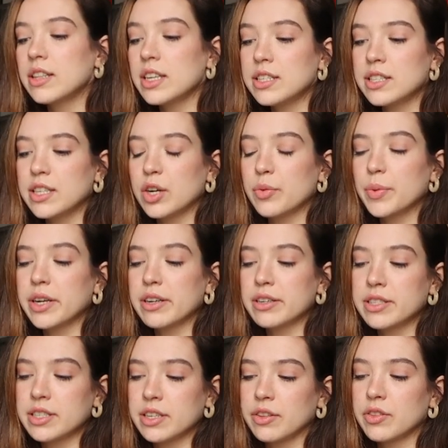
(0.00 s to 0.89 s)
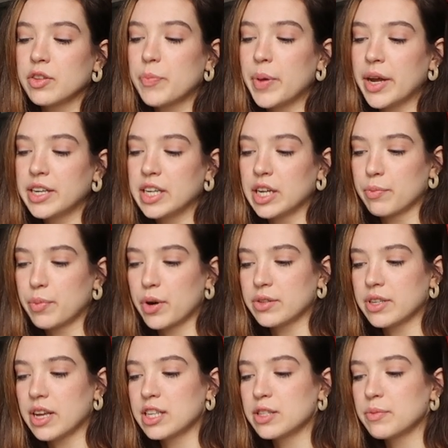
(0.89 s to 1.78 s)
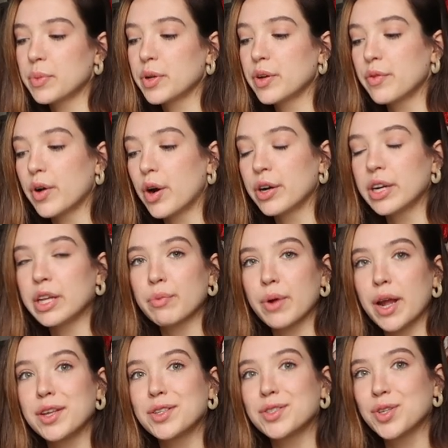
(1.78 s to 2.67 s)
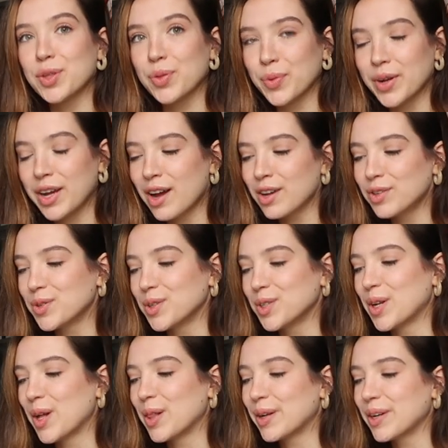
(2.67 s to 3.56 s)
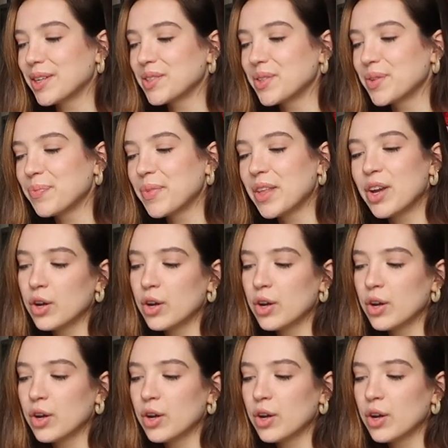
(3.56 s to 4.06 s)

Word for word: This year we are still in the painting process, but have already raised $300,